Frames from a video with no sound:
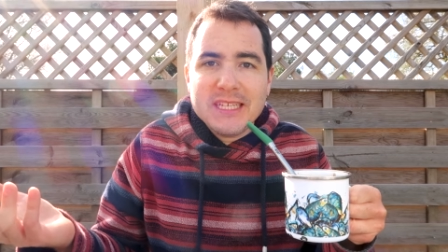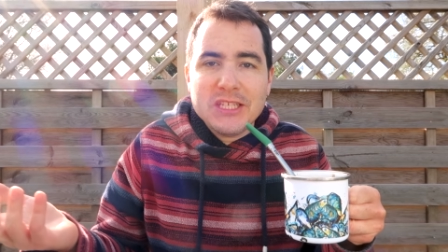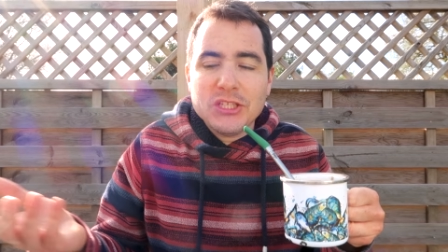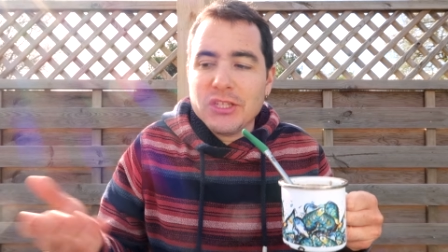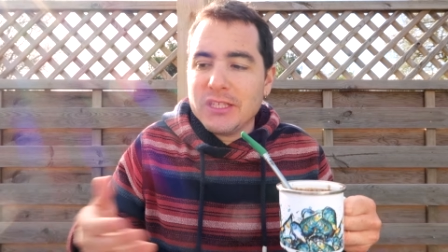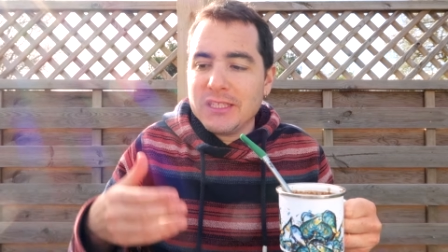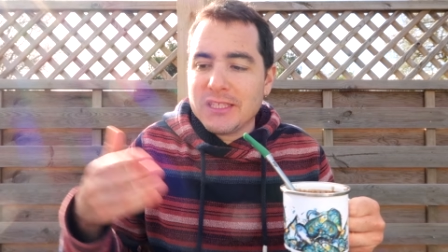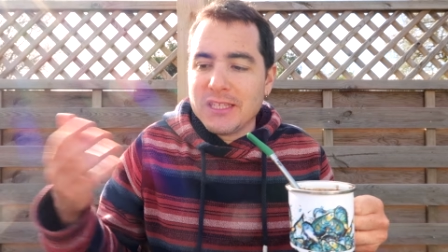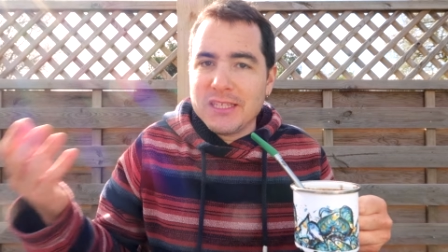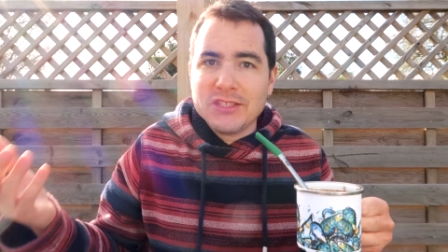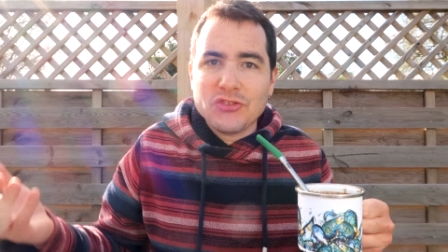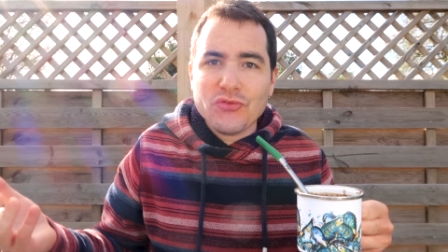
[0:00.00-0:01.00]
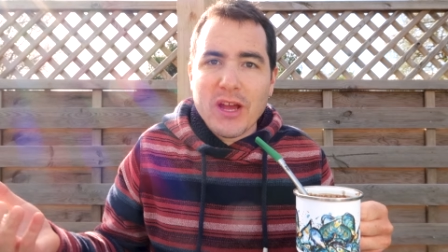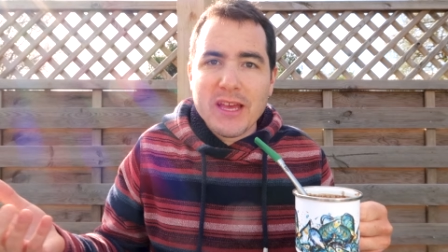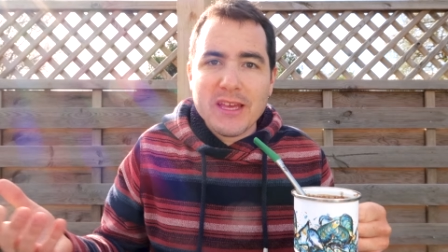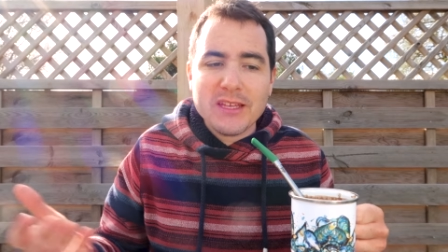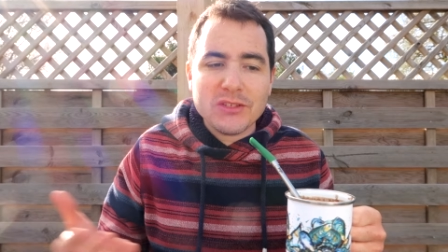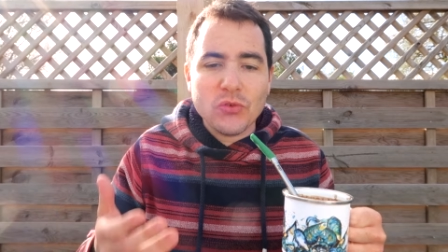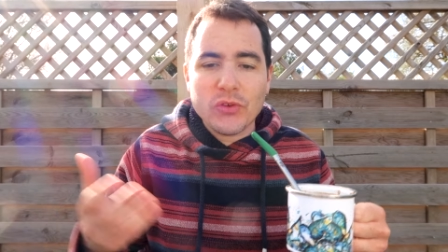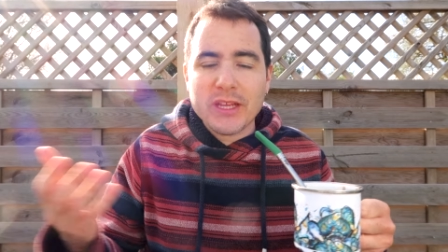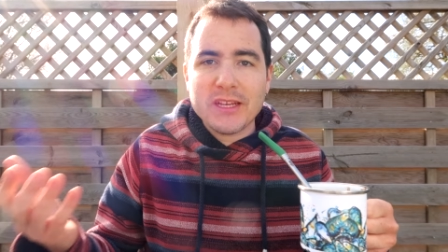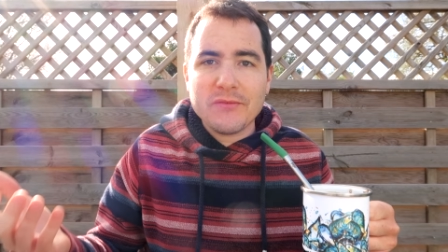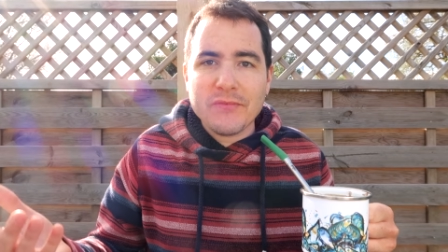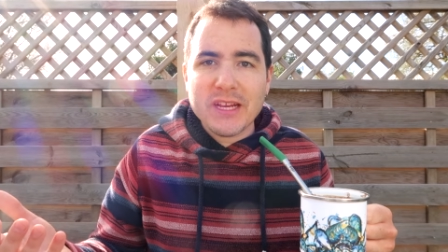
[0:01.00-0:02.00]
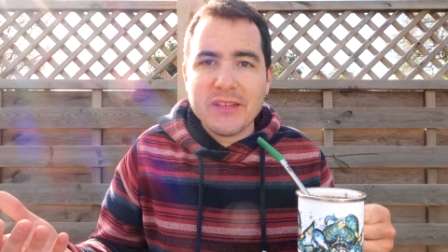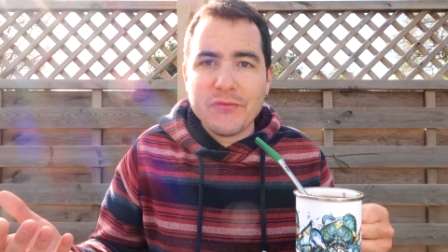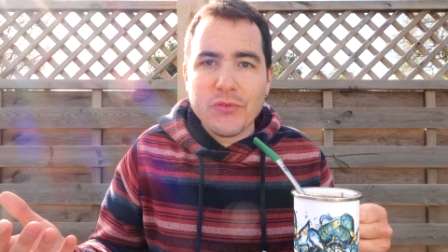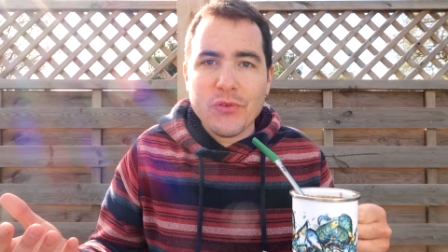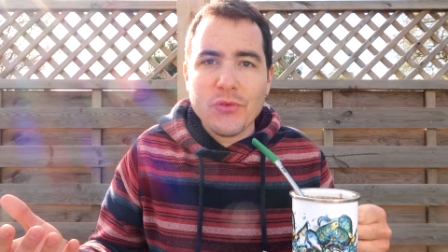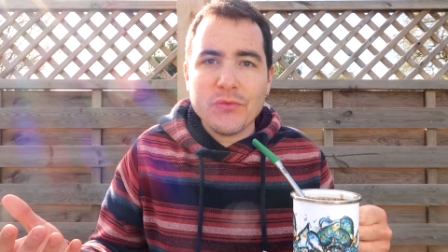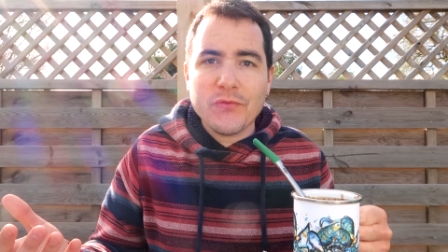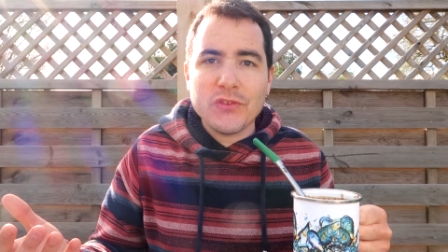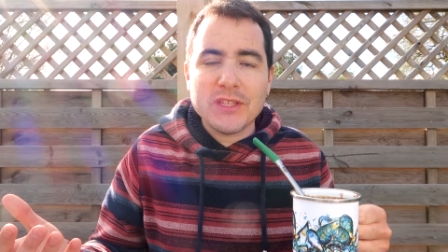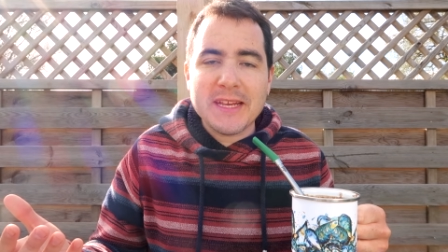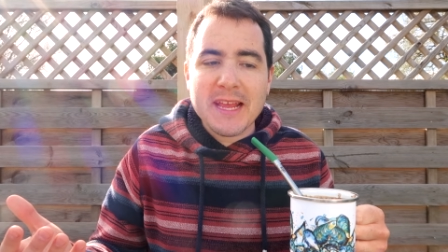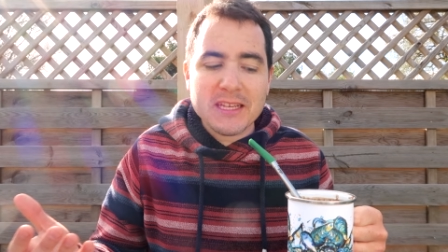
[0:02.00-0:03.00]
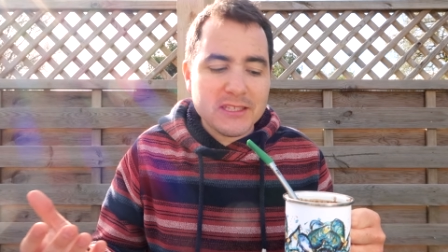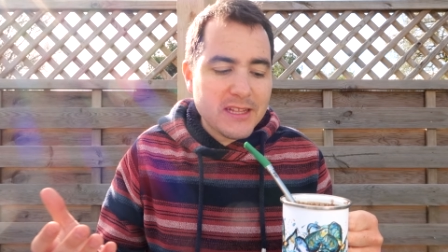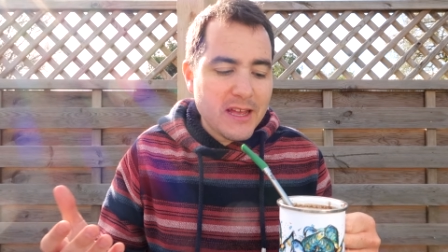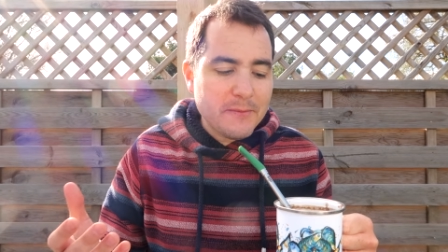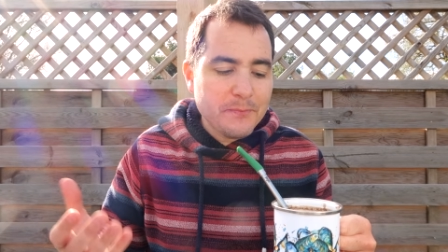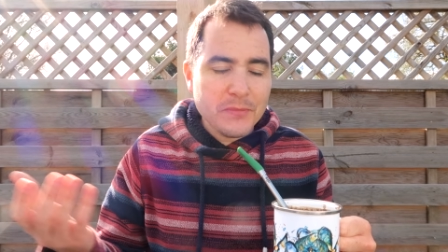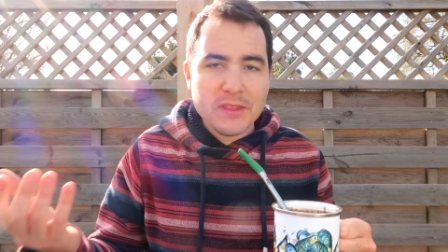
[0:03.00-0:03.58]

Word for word: you don't need to dry it or get it ready for, for the next time.